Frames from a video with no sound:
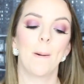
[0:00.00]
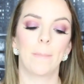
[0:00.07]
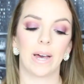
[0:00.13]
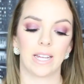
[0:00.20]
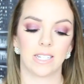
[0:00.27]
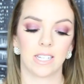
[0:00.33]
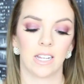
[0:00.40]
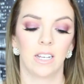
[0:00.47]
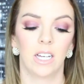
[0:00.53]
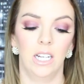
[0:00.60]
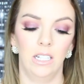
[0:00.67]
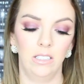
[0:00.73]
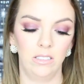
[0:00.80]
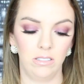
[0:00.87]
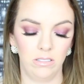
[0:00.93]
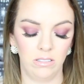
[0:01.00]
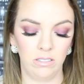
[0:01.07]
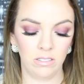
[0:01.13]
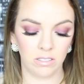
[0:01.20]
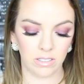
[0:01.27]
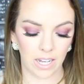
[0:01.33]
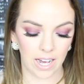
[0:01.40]
But
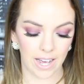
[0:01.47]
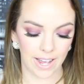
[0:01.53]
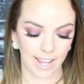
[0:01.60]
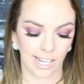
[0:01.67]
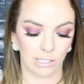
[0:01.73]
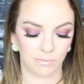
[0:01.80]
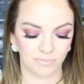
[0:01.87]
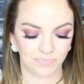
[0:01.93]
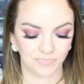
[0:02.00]
I